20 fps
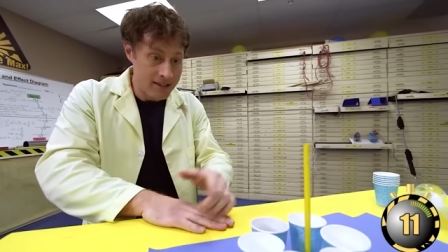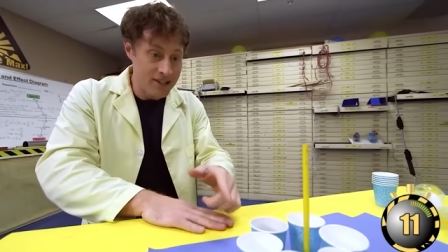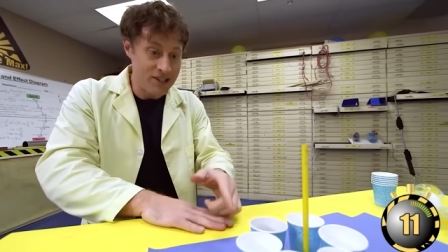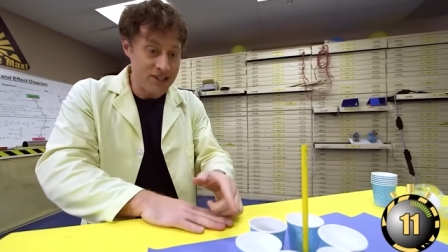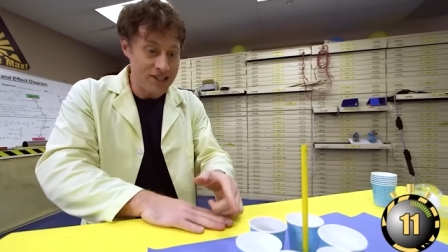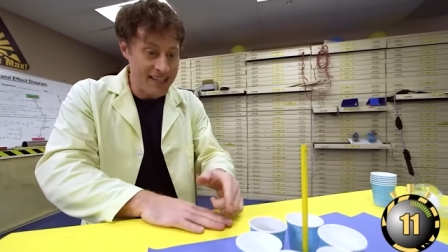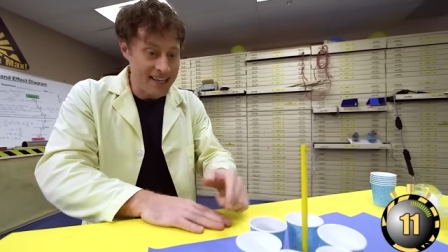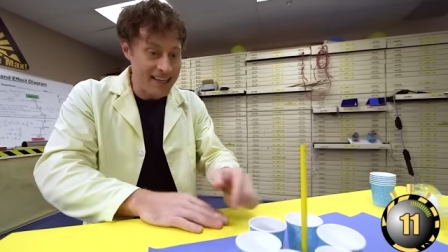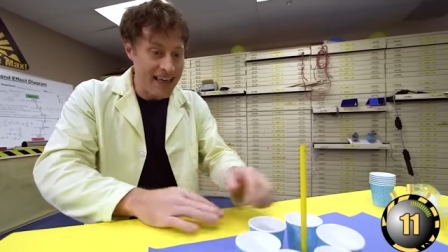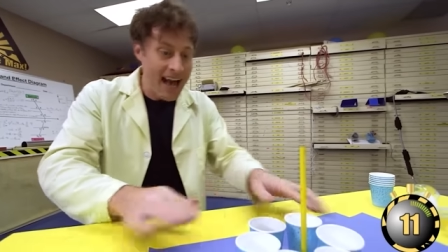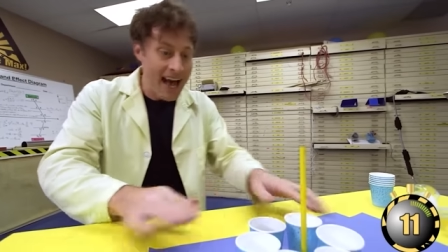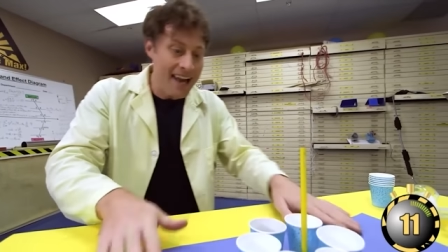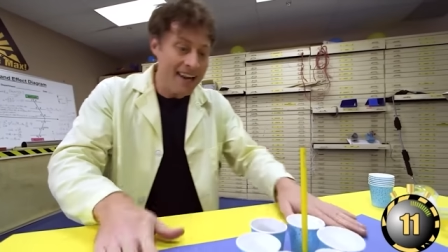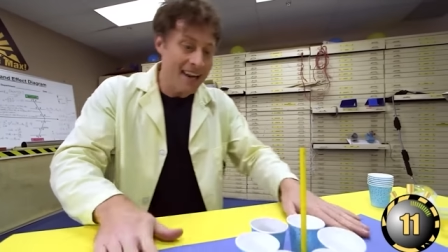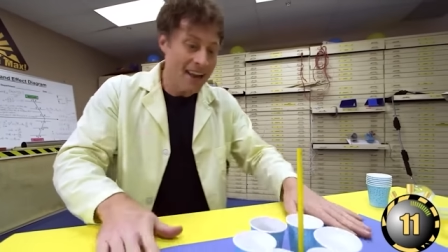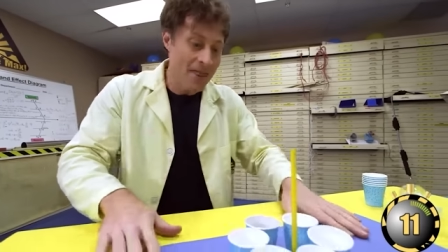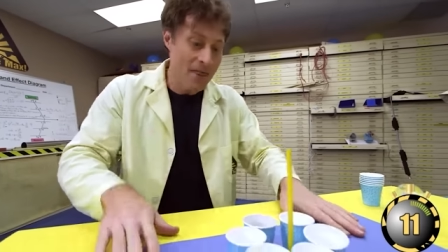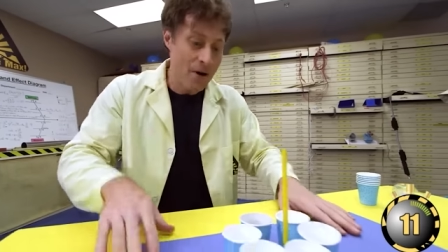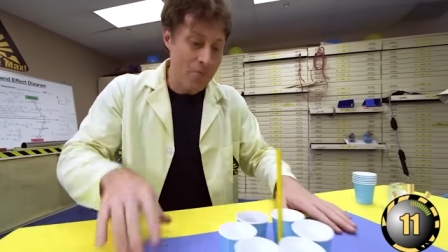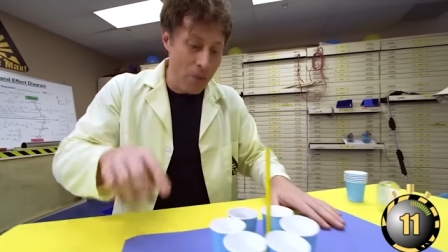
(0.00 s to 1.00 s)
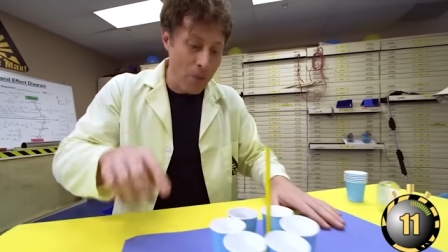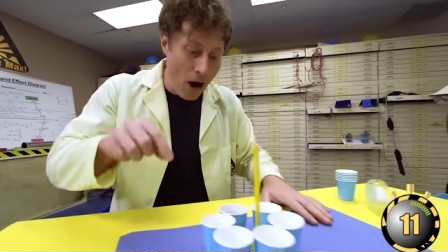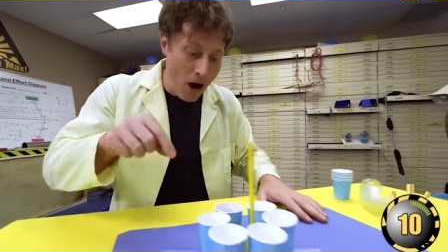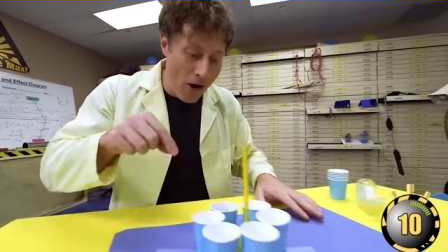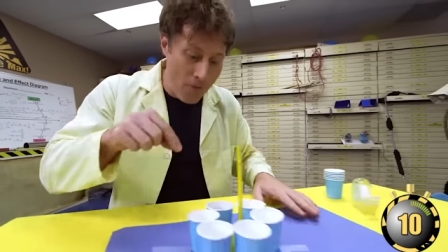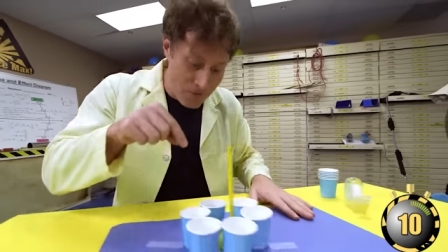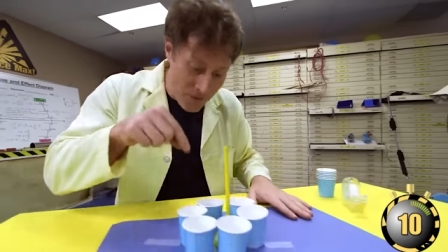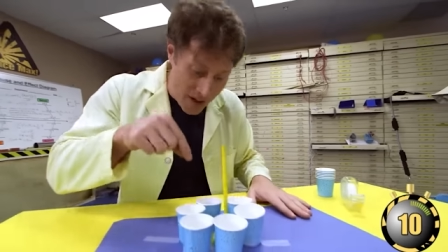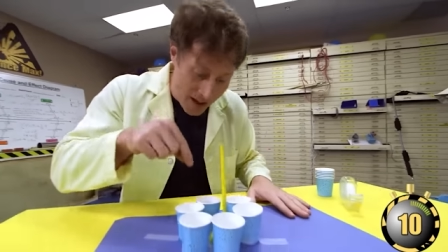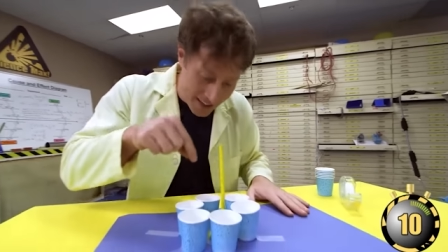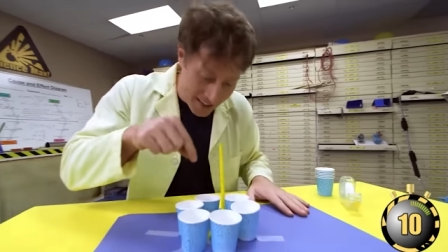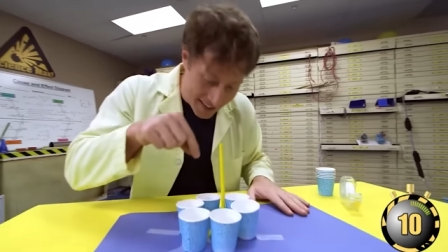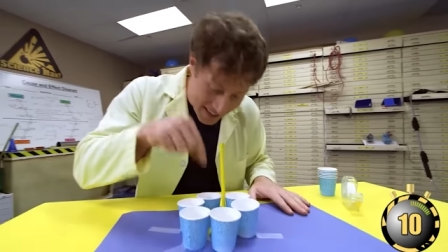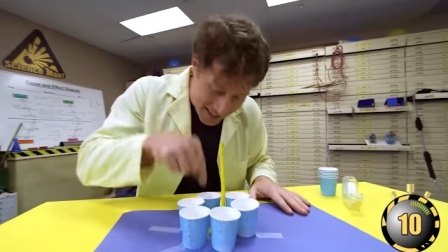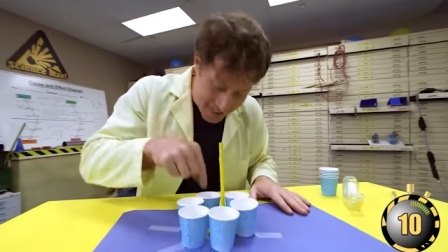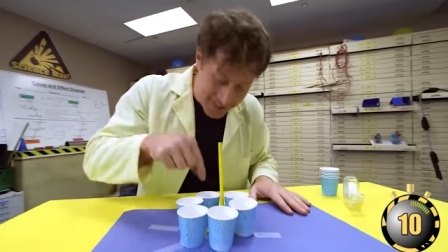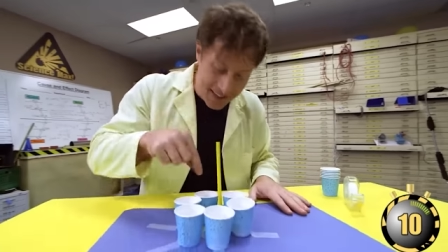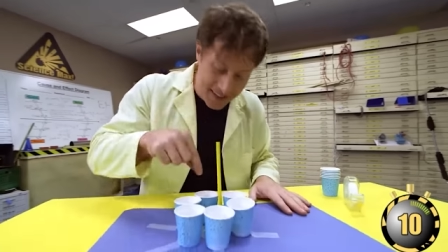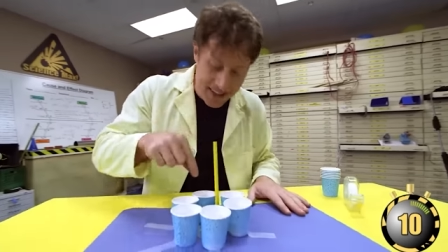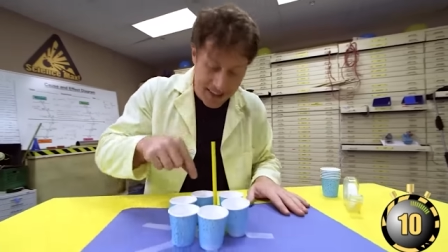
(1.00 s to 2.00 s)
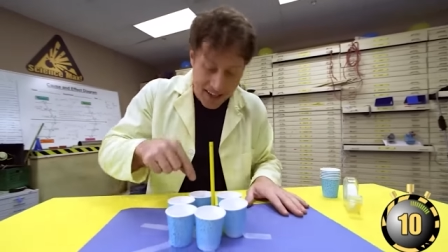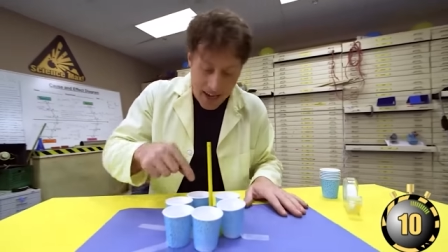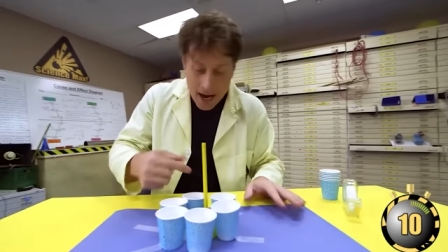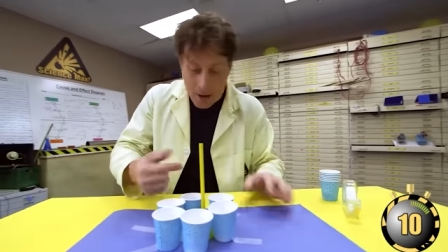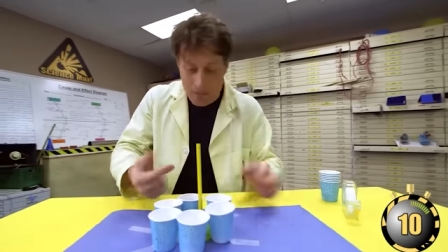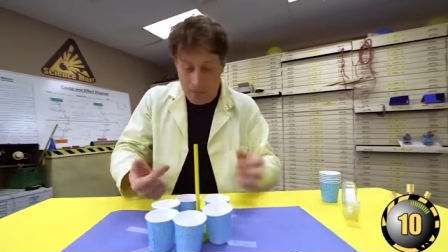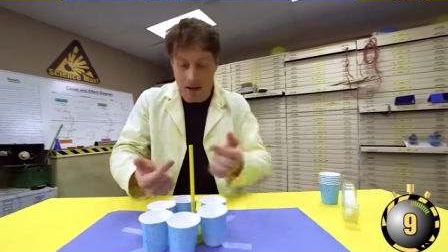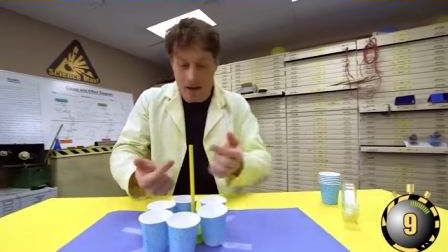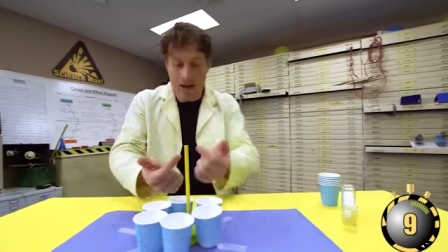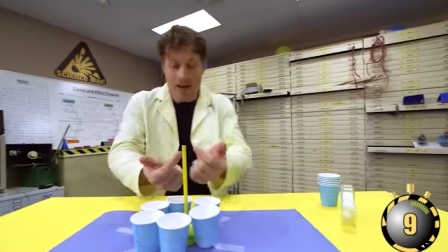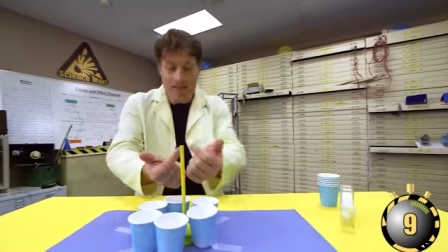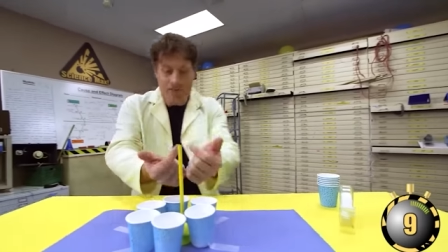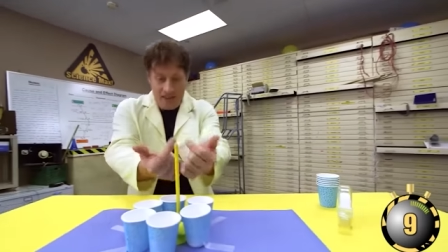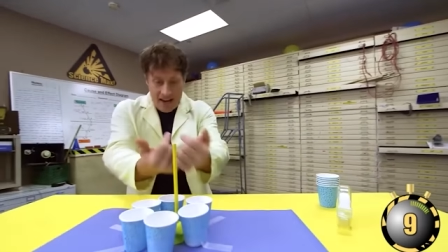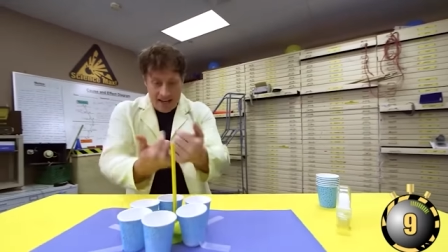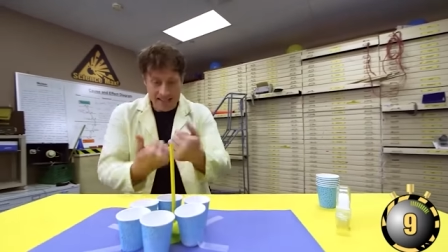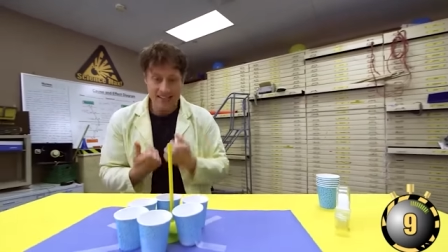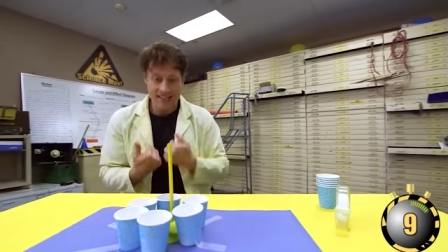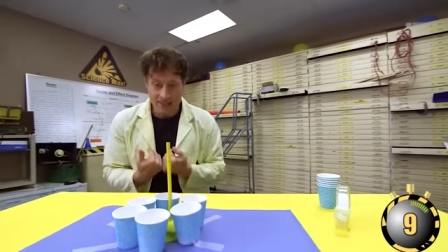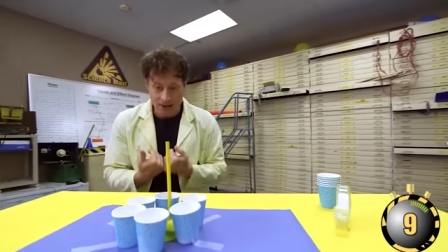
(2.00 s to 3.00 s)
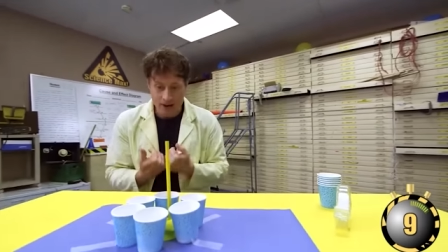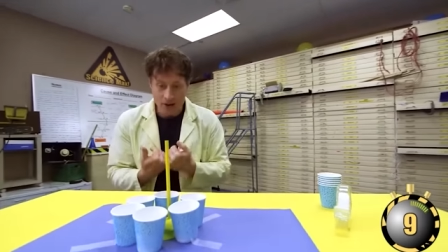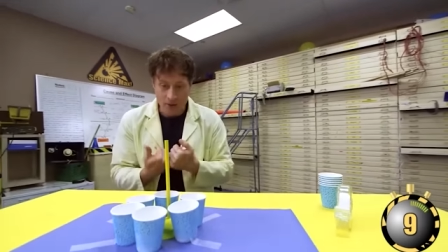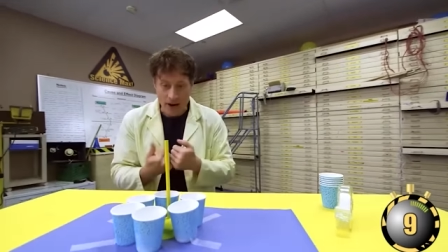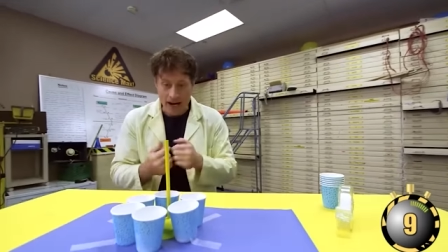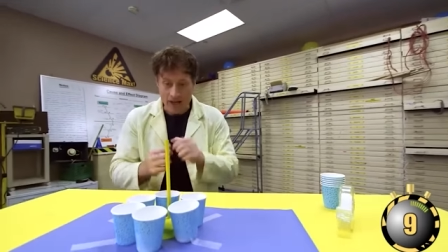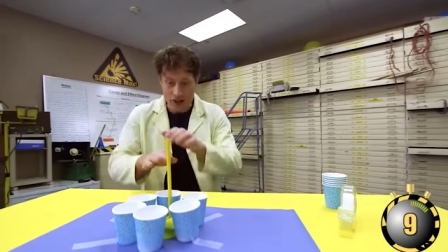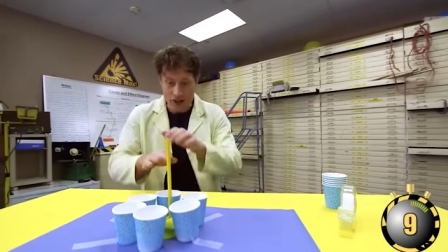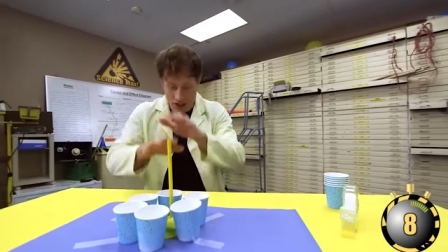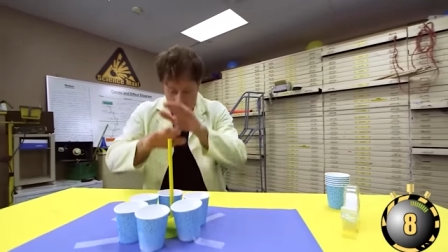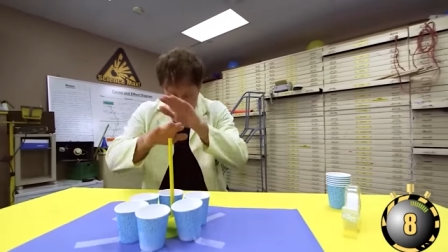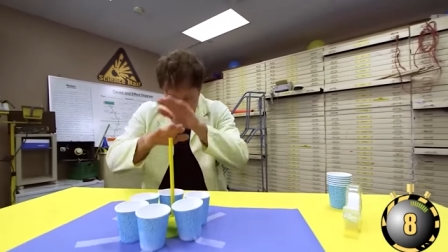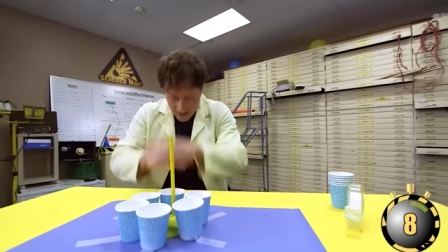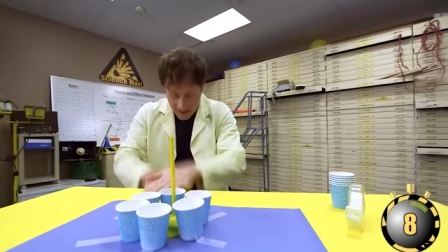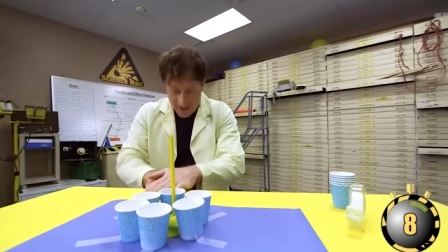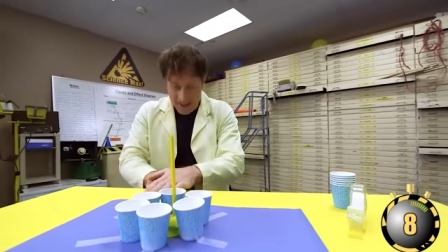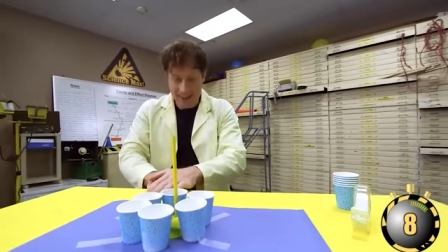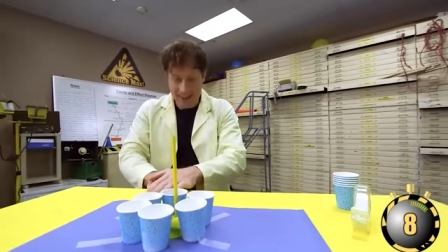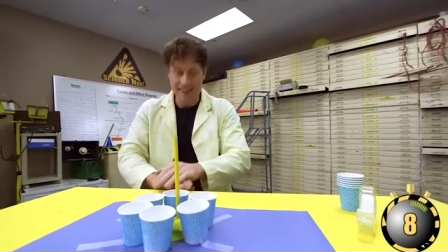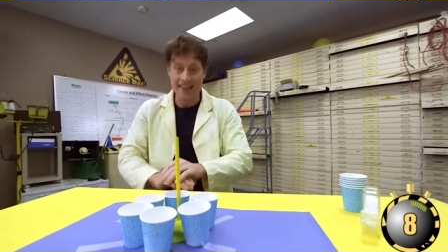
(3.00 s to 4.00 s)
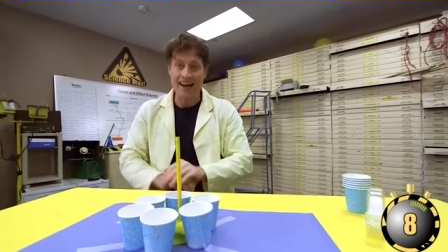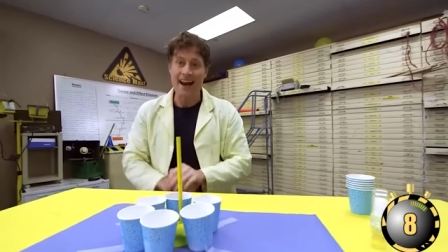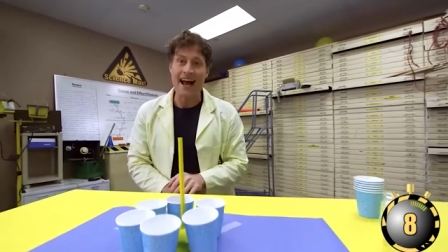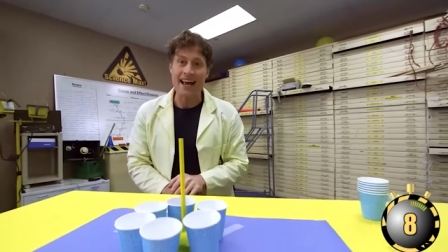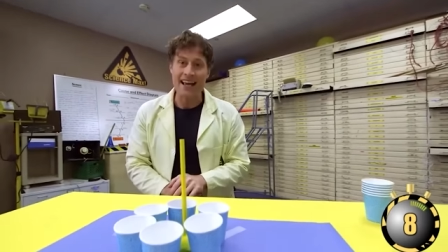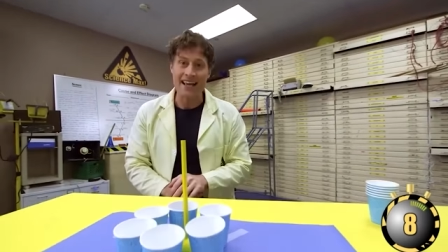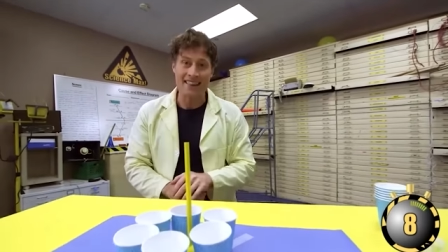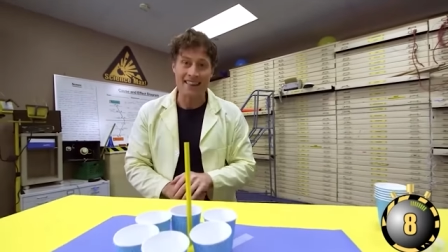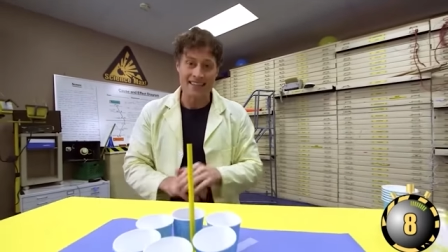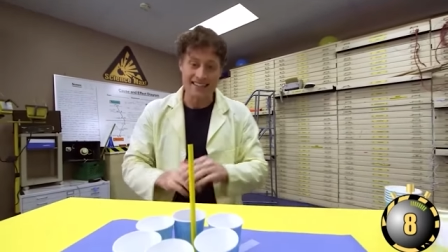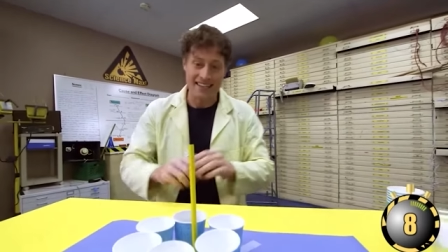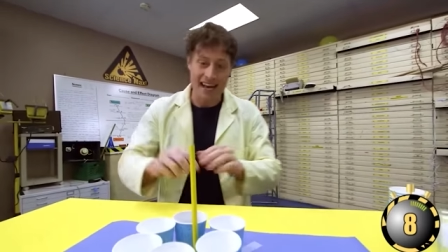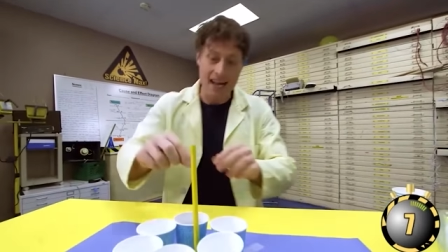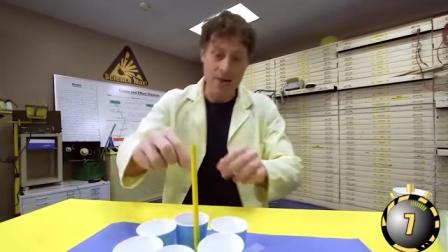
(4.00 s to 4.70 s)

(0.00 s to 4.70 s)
Did you see that? The ball fell into the cup facing the direction that I hit the